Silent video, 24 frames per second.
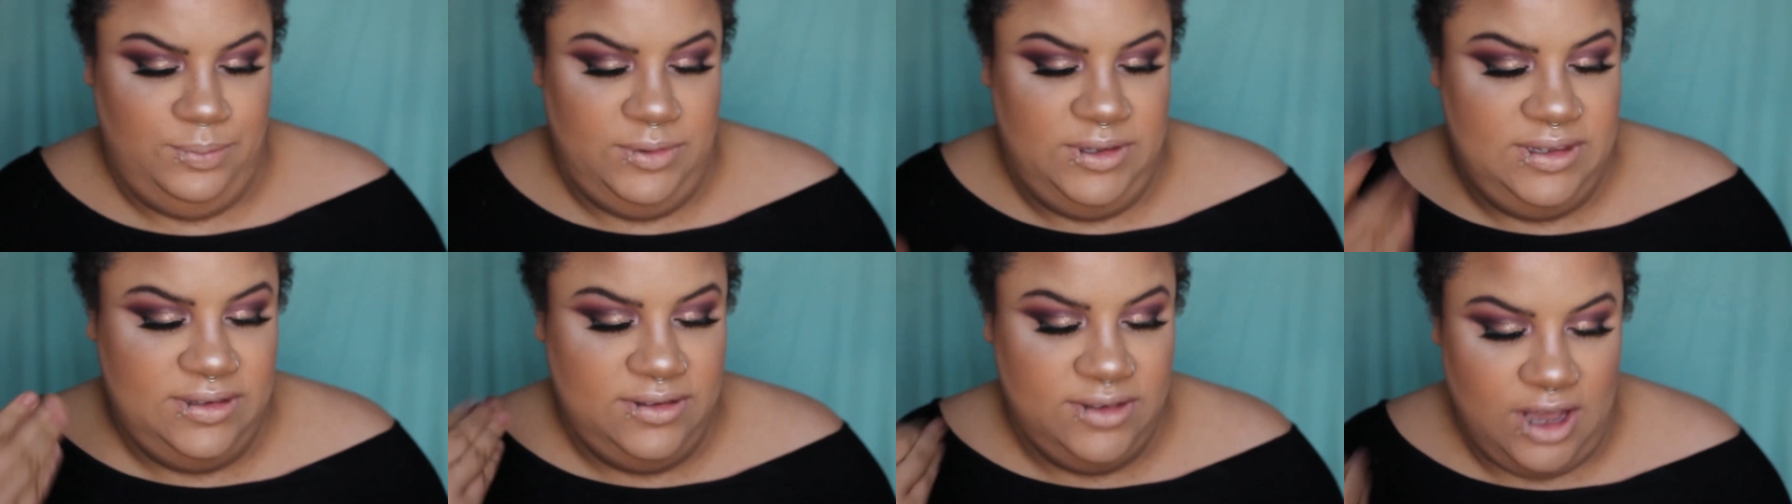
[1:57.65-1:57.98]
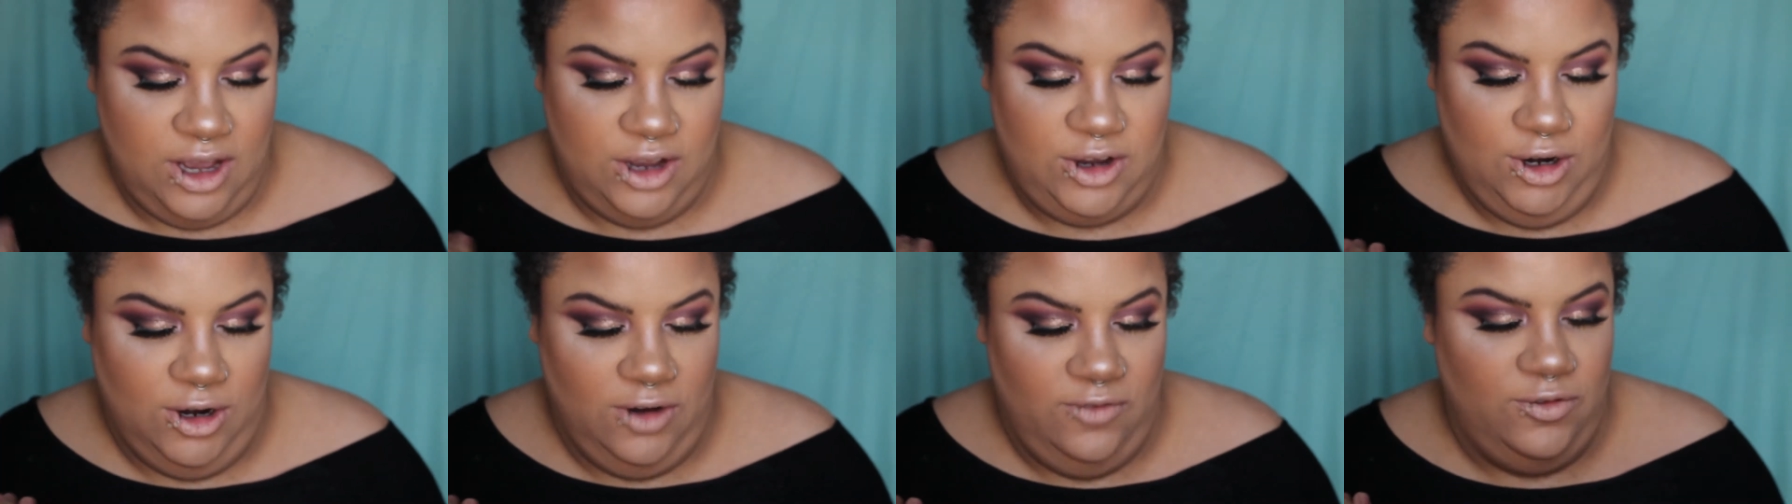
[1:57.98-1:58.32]

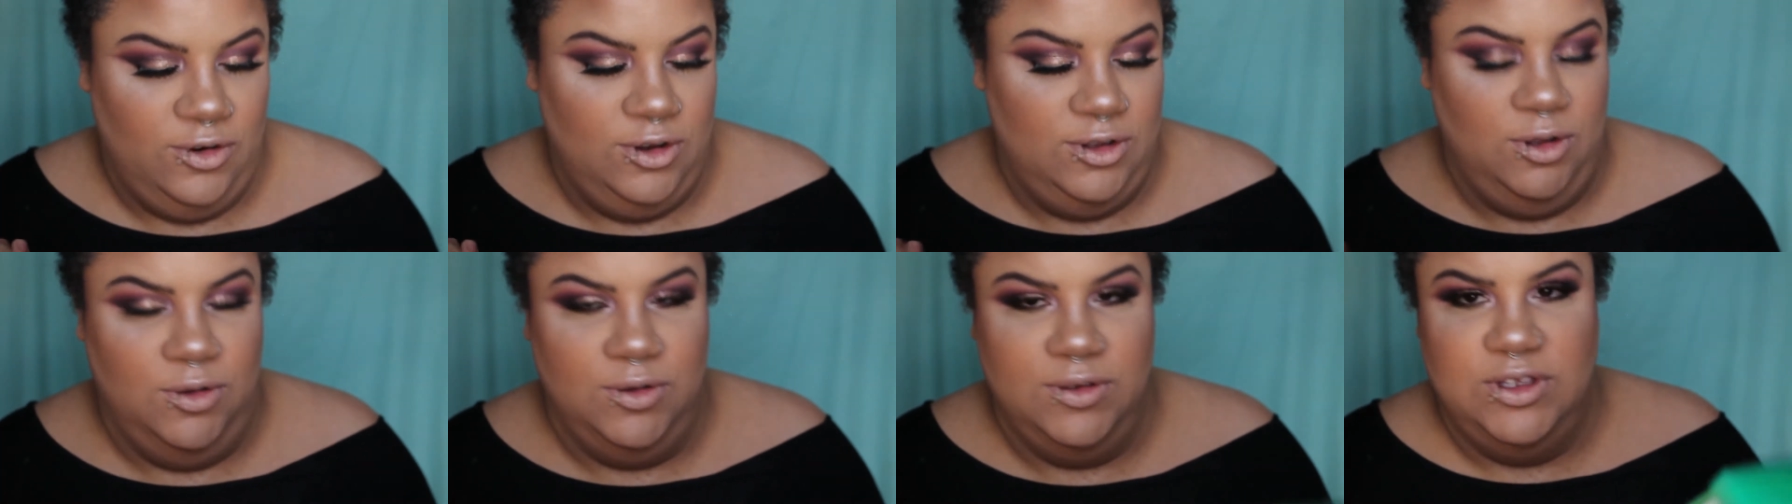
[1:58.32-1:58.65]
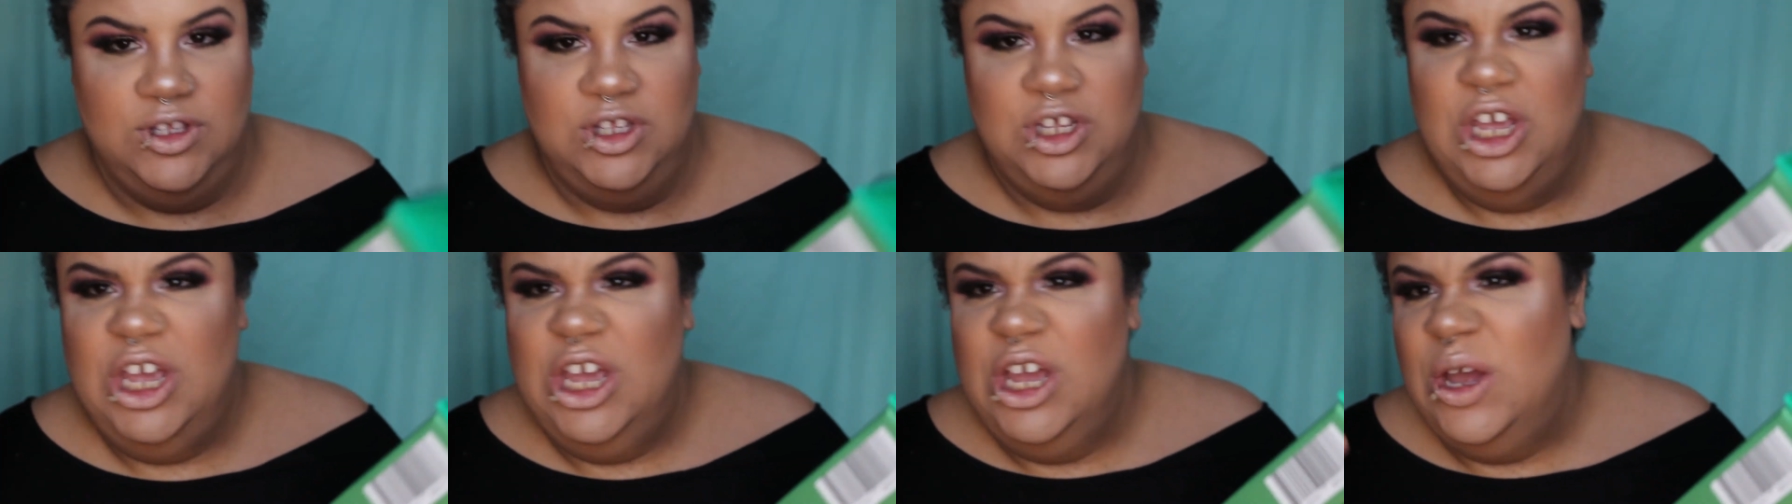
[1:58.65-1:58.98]
sucker for
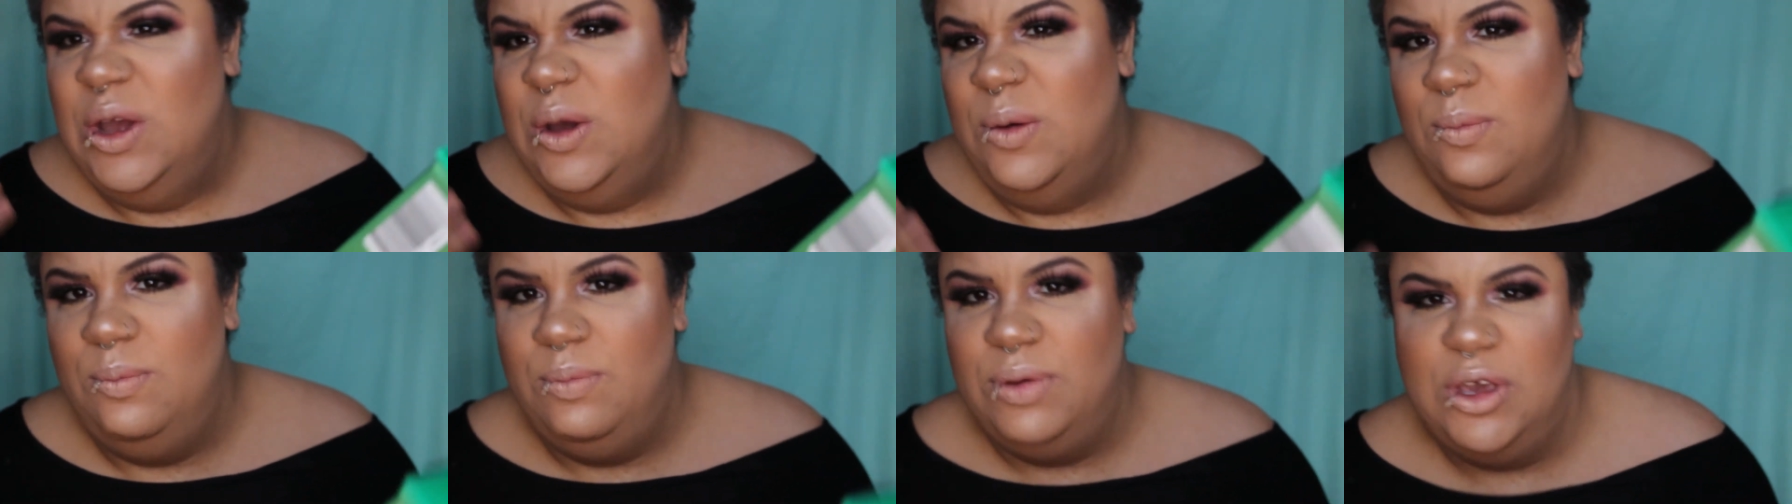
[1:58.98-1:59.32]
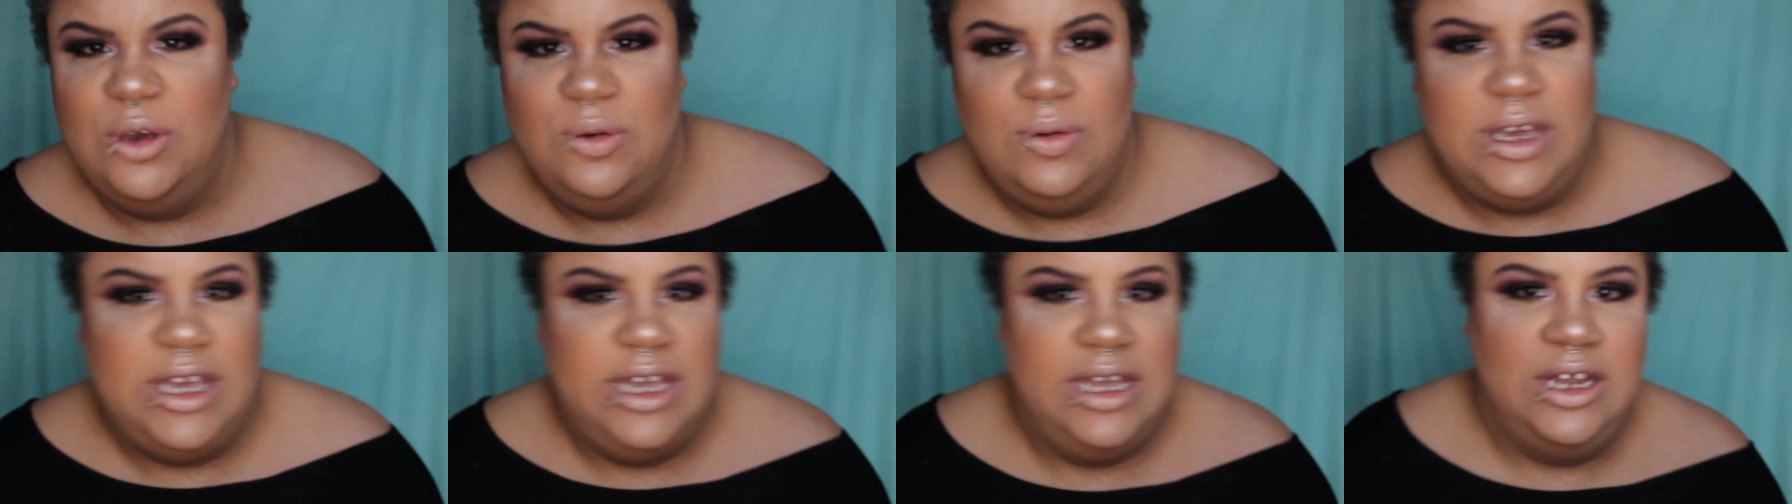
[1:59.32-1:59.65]
those
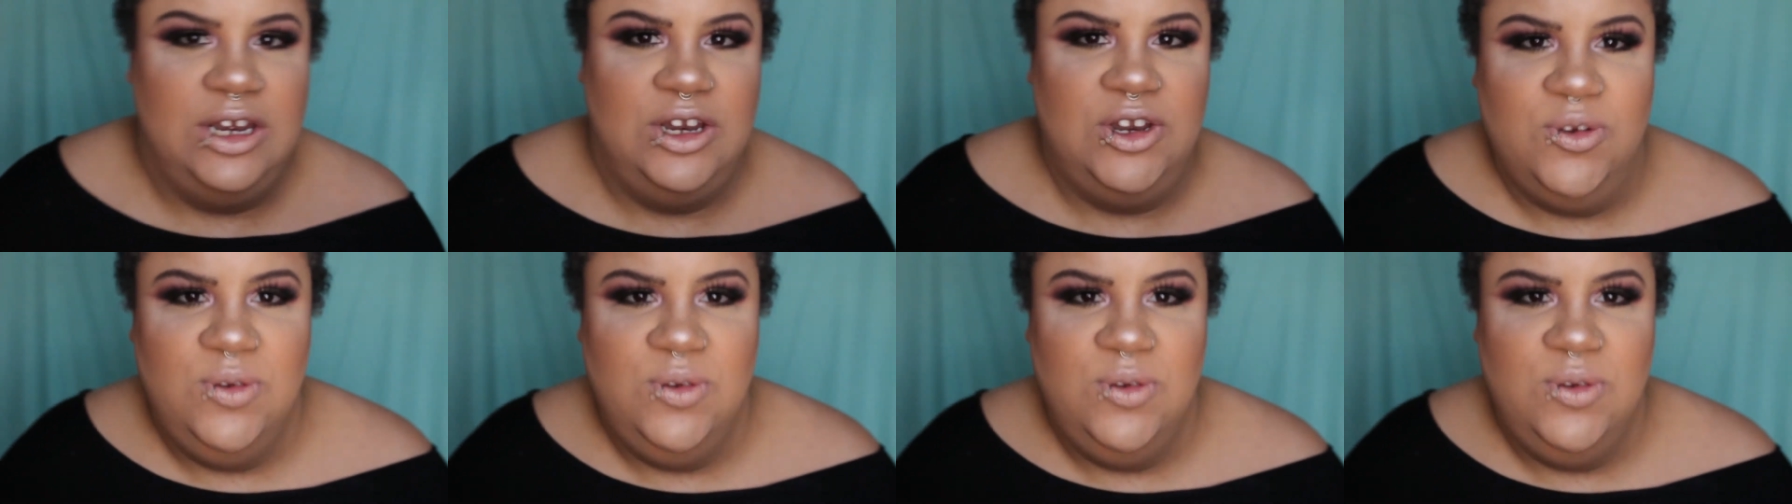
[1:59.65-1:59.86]
pukey,